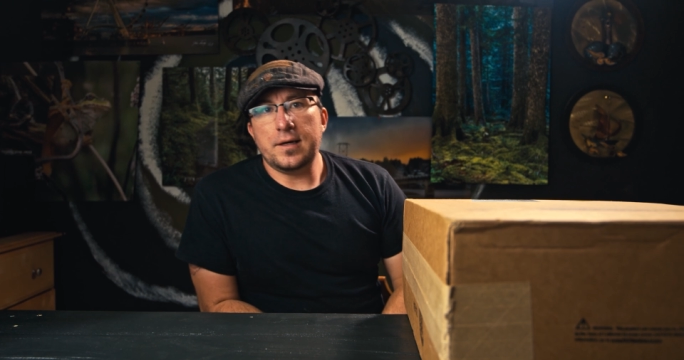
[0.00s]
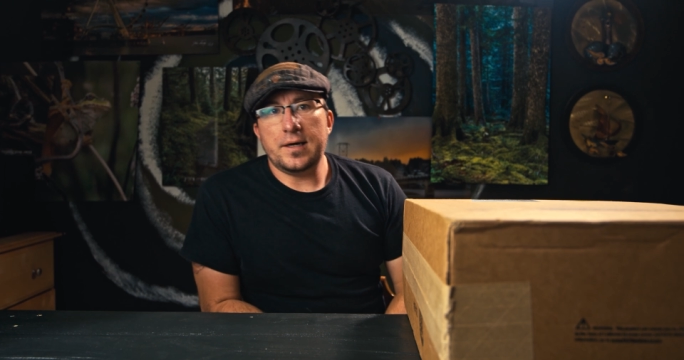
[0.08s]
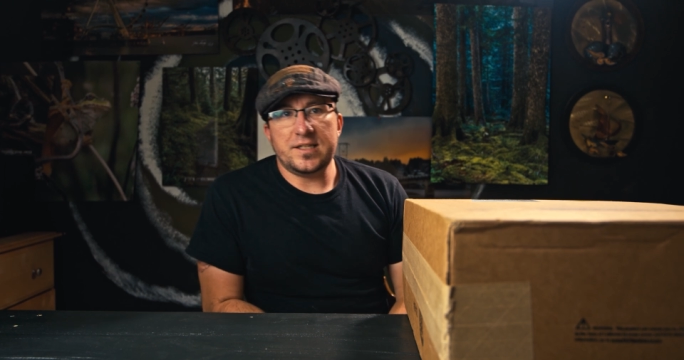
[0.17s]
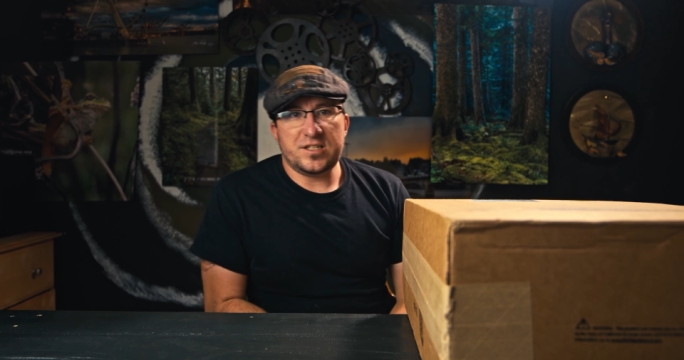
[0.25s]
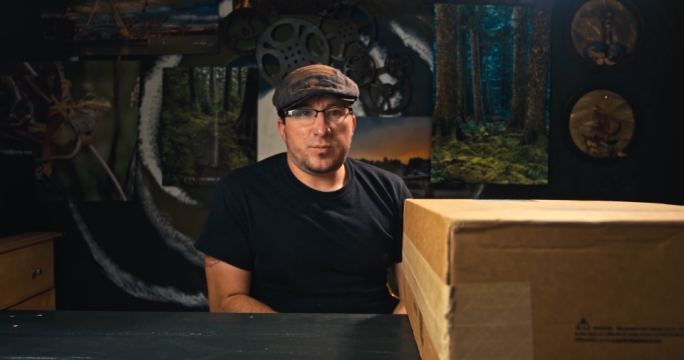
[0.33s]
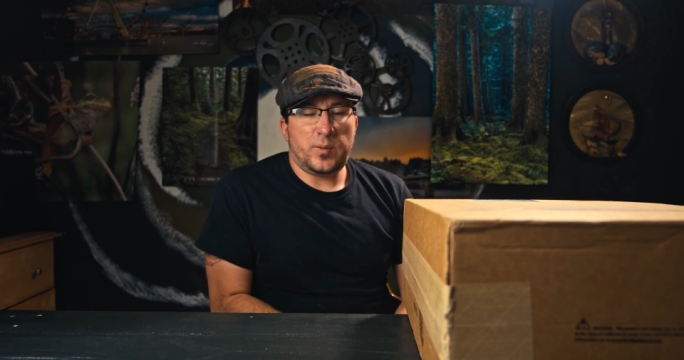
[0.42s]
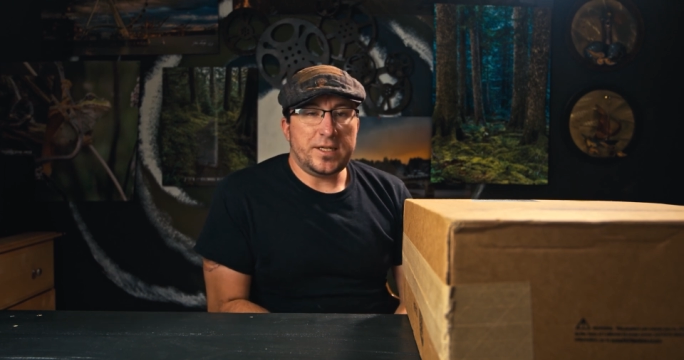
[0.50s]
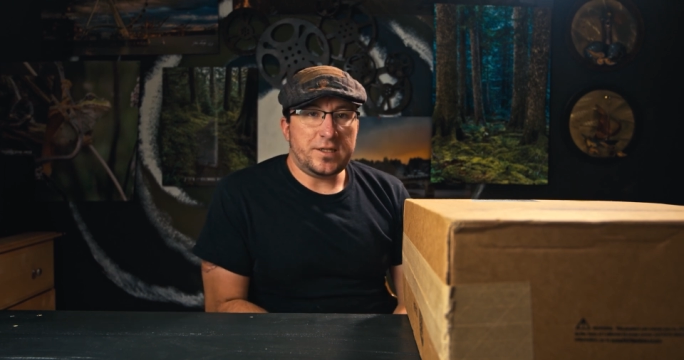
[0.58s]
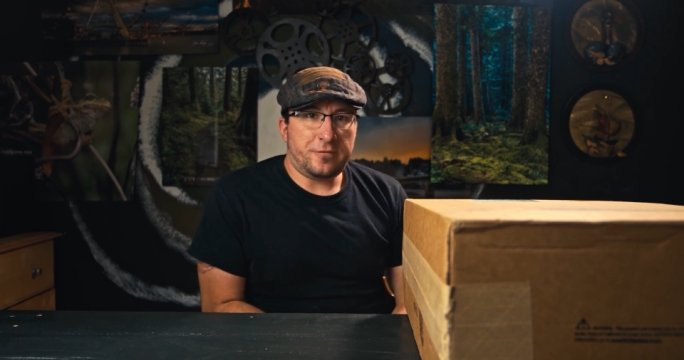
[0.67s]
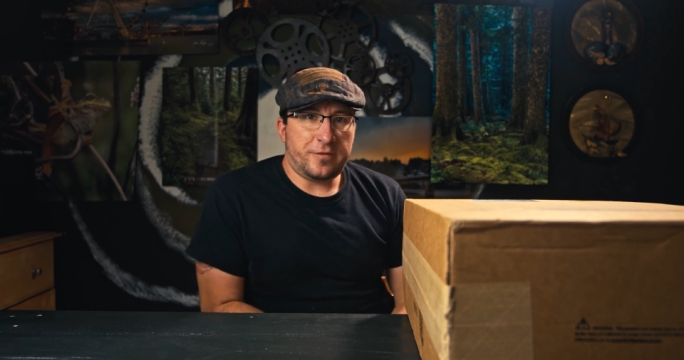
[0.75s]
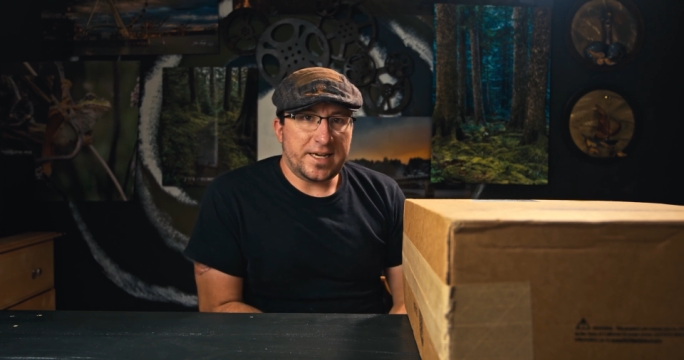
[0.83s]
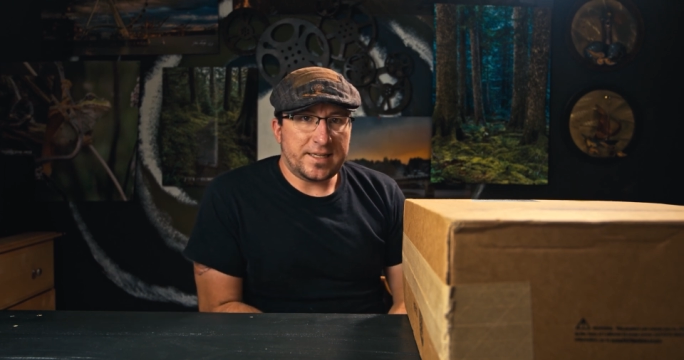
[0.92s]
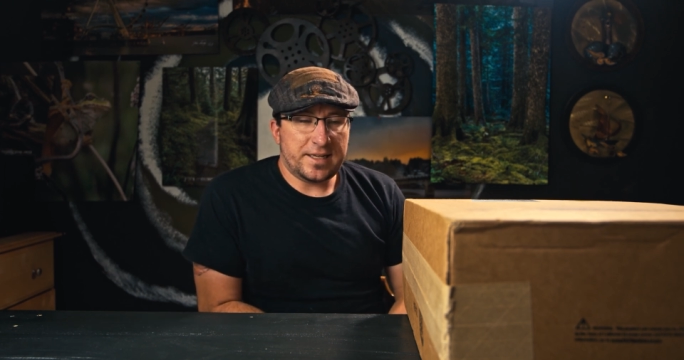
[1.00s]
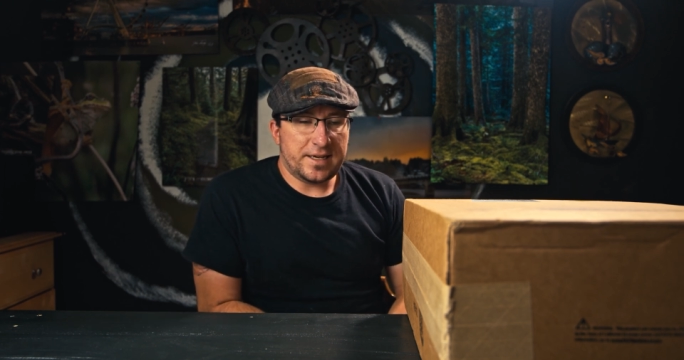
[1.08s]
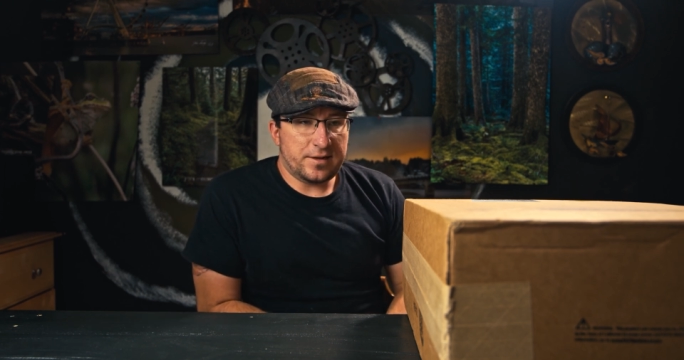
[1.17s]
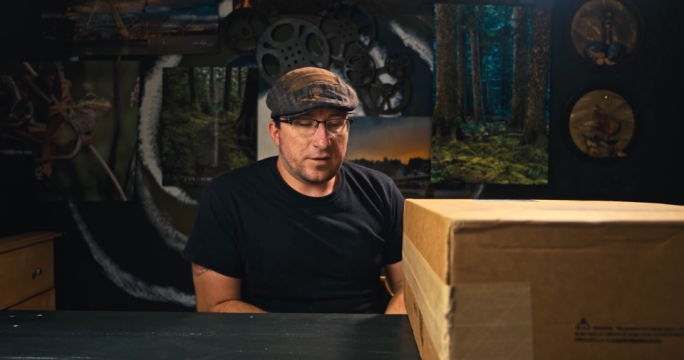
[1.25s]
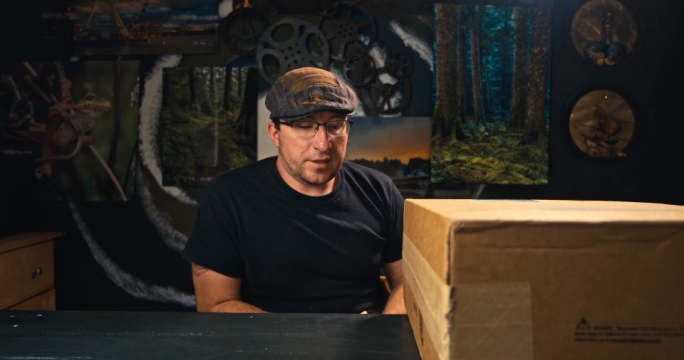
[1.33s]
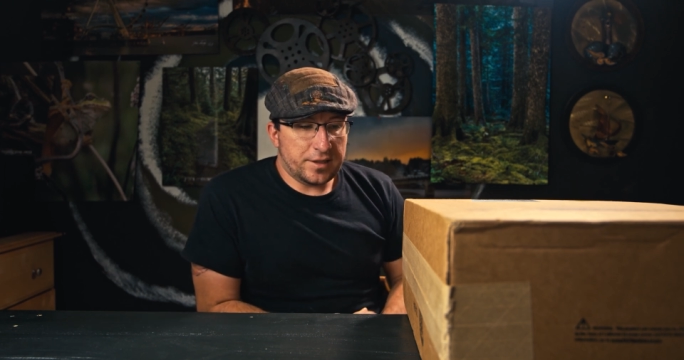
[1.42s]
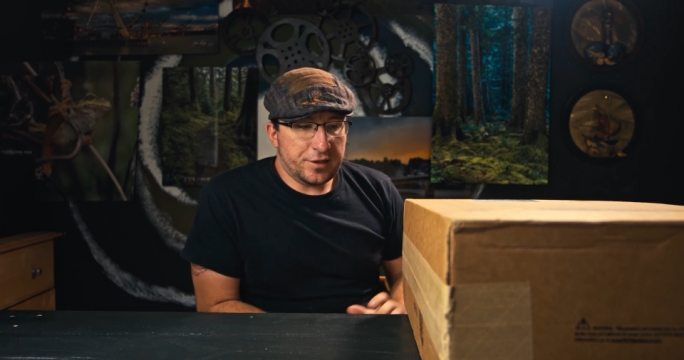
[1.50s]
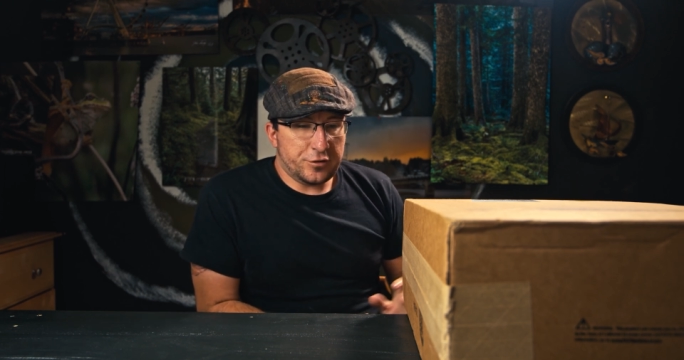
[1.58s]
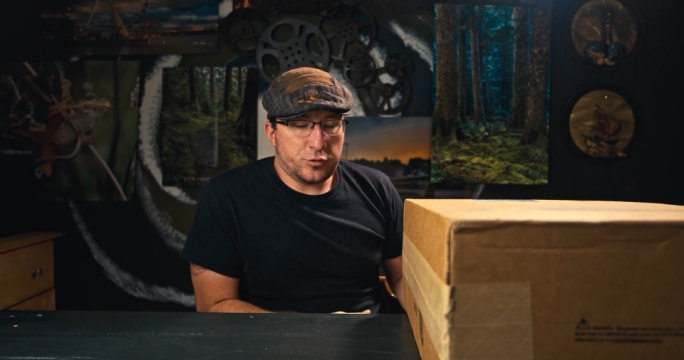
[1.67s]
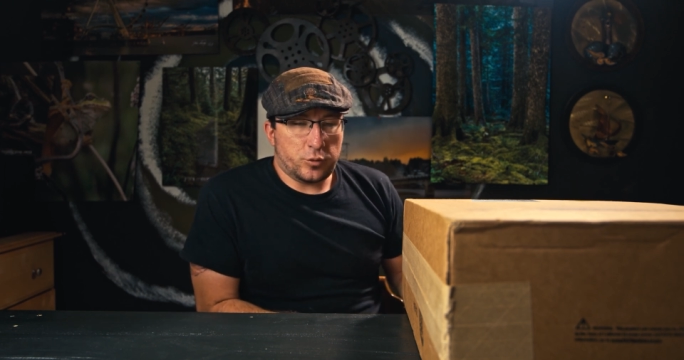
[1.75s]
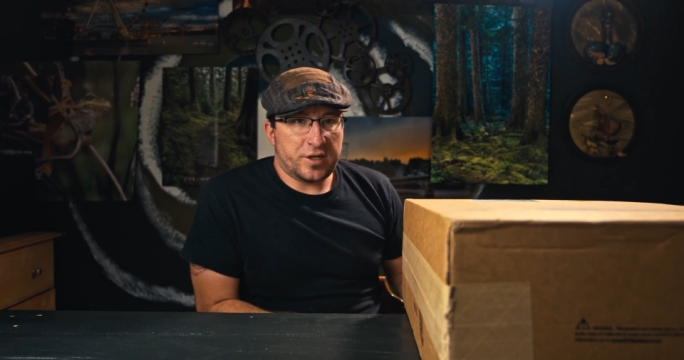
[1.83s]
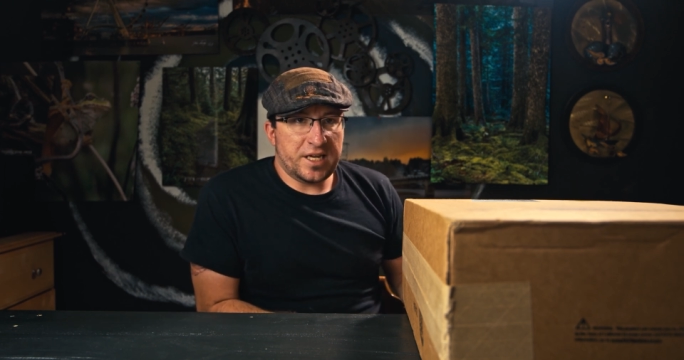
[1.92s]
despite the fact that the
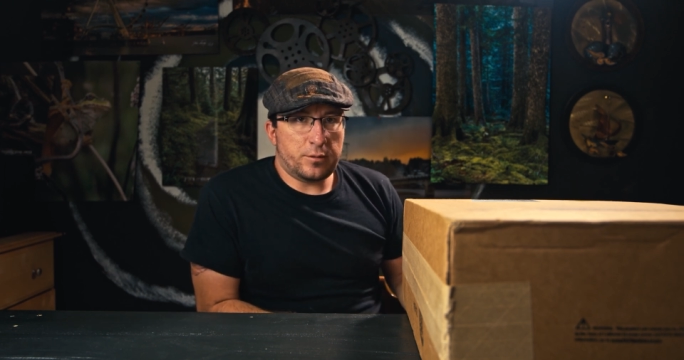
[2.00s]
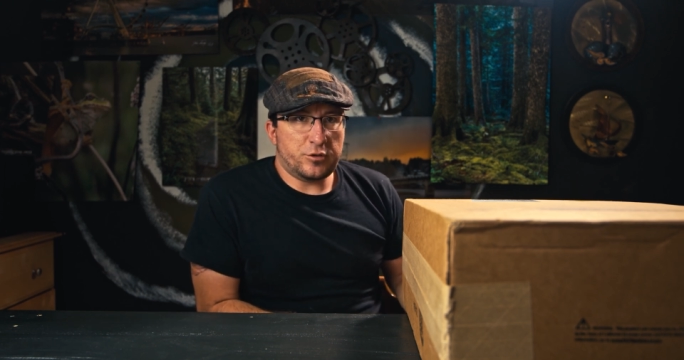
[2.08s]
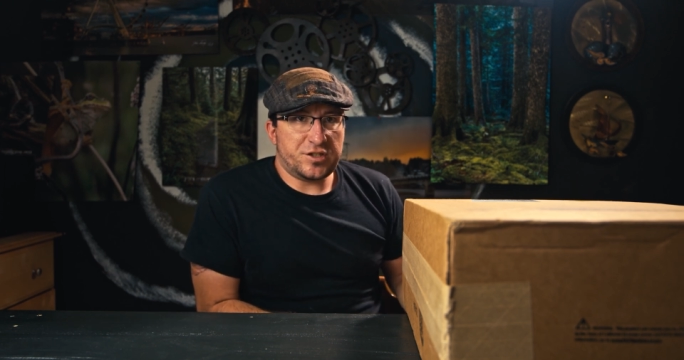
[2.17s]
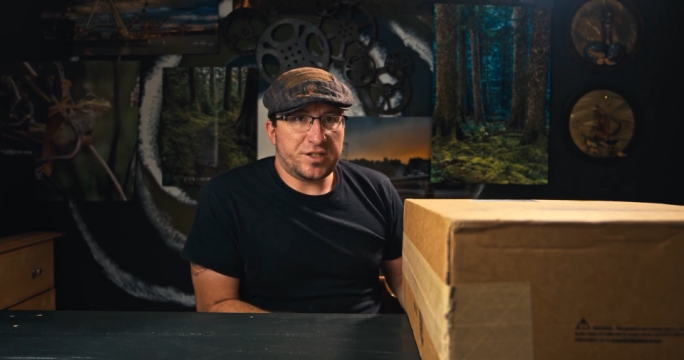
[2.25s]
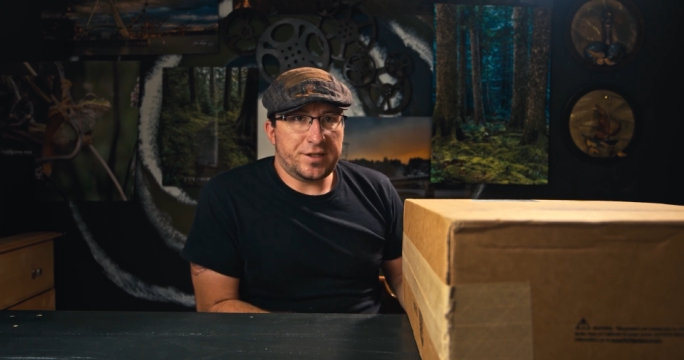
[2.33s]
usual cameras